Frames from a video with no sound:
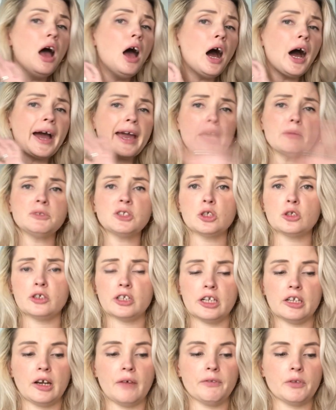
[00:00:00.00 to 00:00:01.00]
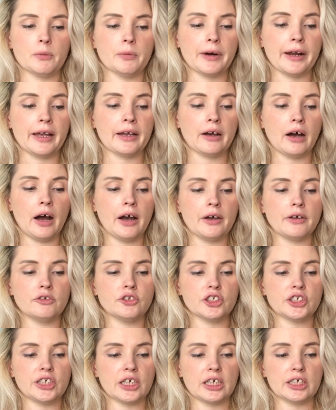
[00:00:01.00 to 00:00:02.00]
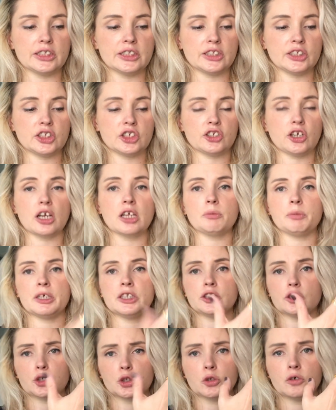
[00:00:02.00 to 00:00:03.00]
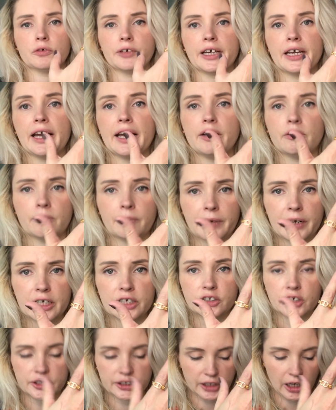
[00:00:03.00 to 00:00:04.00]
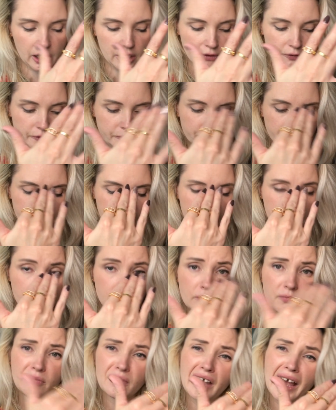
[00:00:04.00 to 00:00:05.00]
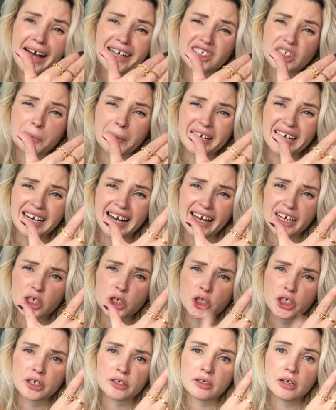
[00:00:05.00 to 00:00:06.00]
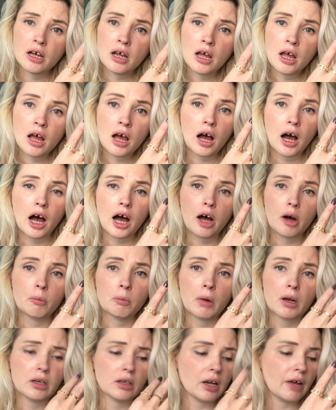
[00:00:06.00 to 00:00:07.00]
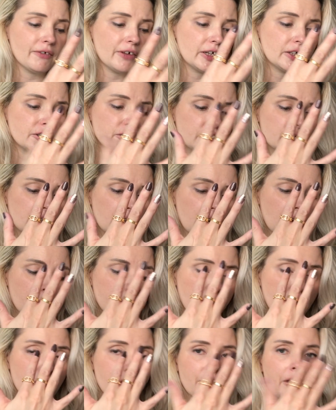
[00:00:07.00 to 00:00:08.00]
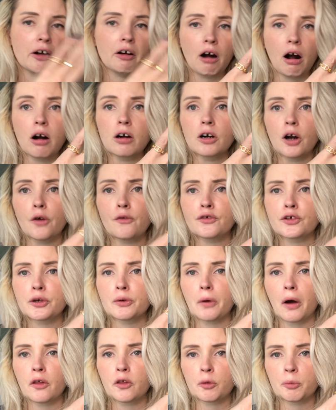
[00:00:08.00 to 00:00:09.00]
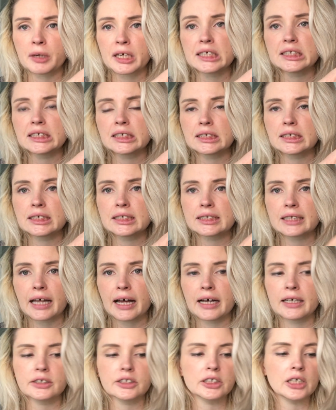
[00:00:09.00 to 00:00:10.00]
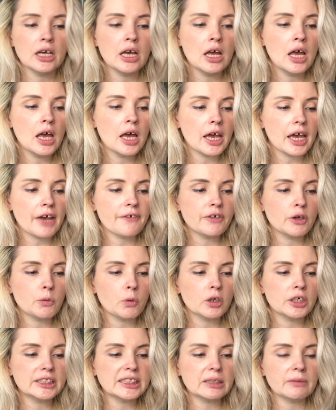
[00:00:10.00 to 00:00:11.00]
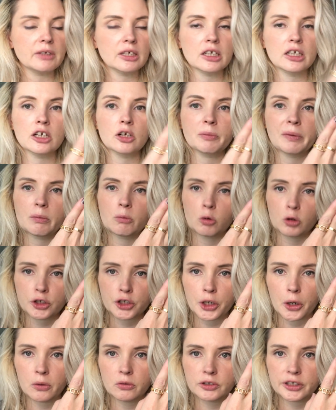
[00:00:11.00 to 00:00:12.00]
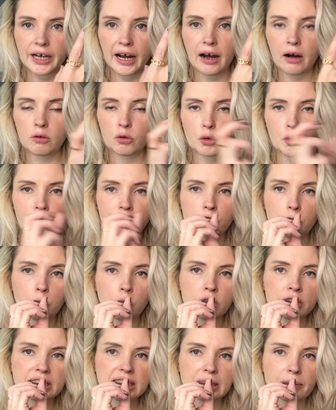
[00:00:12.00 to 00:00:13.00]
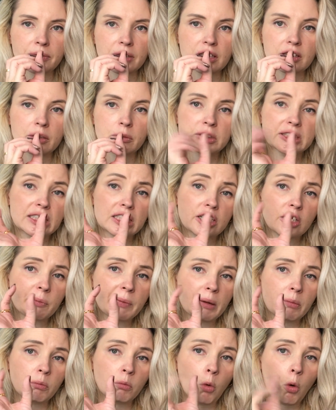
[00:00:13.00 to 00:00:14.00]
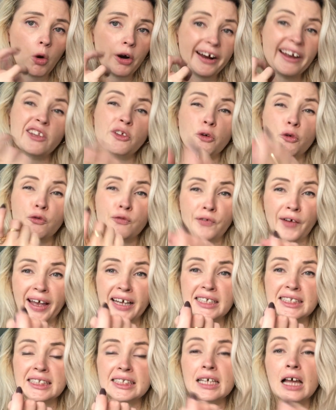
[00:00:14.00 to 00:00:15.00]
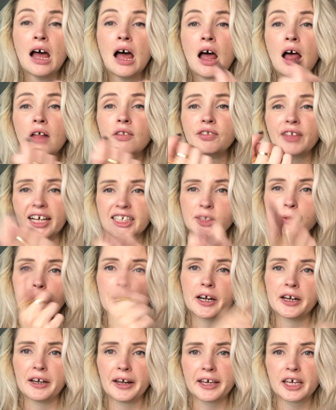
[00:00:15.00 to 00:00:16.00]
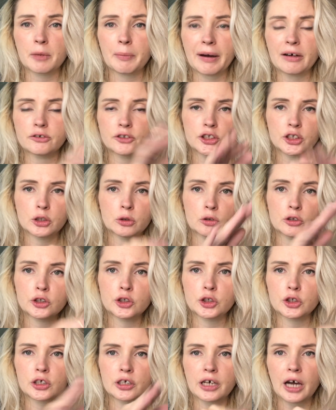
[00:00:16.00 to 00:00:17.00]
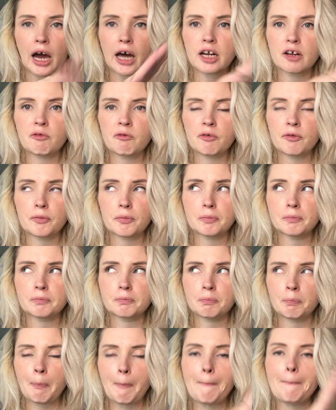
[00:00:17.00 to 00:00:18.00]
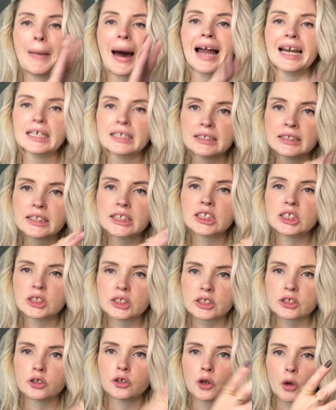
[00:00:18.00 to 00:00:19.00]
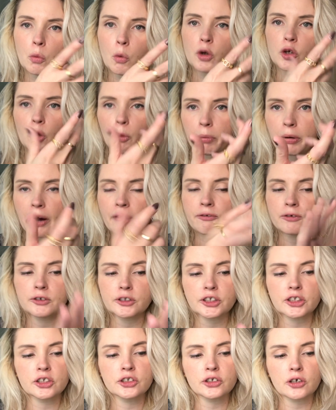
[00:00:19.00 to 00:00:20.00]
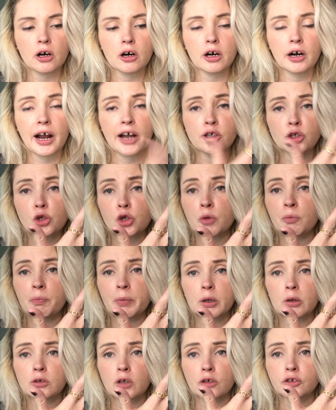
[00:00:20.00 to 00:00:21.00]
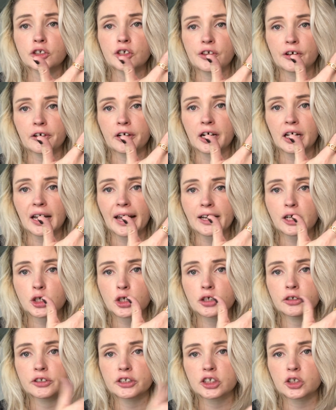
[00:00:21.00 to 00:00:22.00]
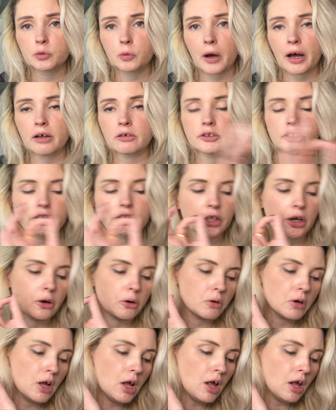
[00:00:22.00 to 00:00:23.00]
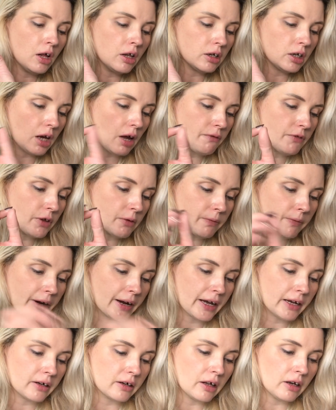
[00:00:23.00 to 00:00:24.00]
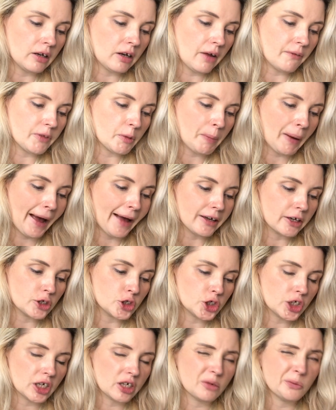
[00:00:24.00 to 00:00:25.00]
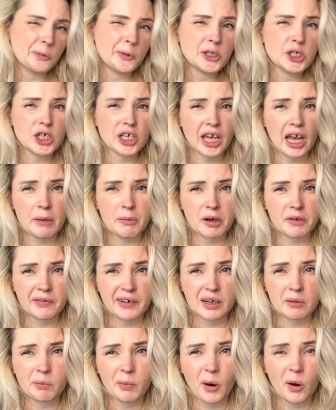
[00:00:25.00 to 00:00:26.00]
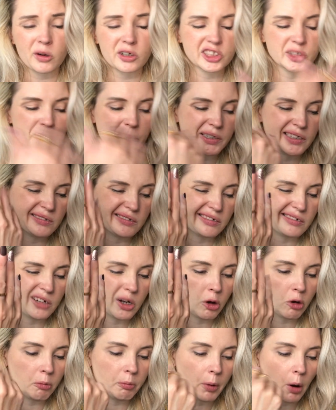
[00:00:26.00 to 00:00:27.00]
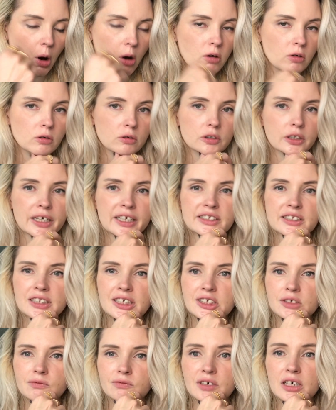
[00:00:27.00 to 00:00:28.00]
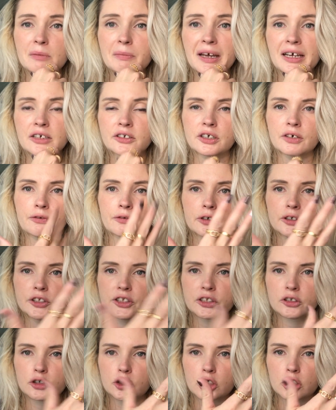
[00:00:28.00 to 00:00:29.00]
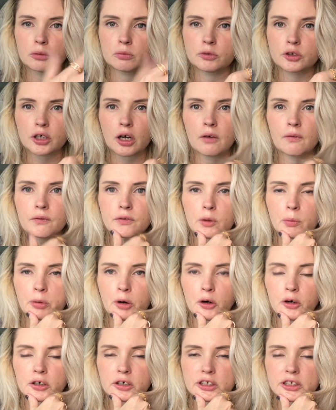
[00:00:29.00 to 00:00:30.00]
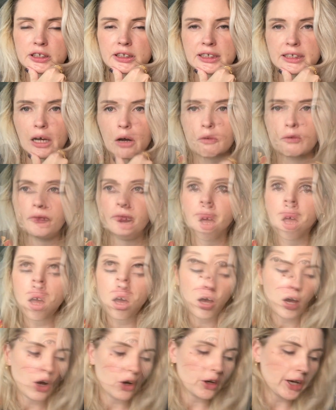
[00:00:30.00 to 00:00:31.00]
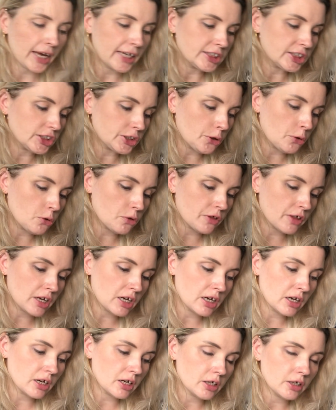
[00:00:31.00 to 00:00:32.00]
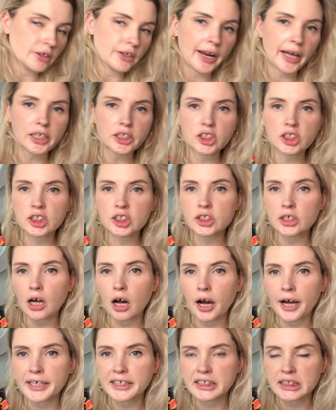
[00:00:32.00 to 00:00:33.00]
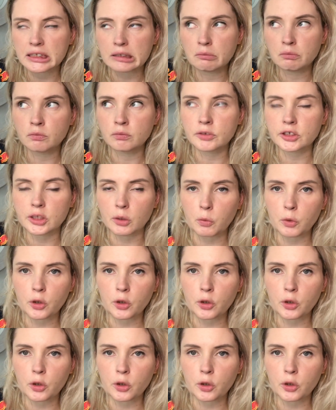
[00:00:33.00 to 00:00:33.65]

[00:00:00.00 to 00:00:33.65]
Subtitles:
I absolutely love the ring. I just think it's a stunning piece of jewelry. It really does kind of add to my collection. Love it. But there are a few other pieces that if you wanted something a little bit more toned down, or if you wanted something that was a little bit more in your face, that's what I like about Dior, is you can kind of balance, you know, what your preferences are, and you can build onto their collections as well. So love the ring, love the packaging, wish it came in a ring box, but lo and behold, it doesn't really make a difference in terms of the product itself. Okay, so the next items that we're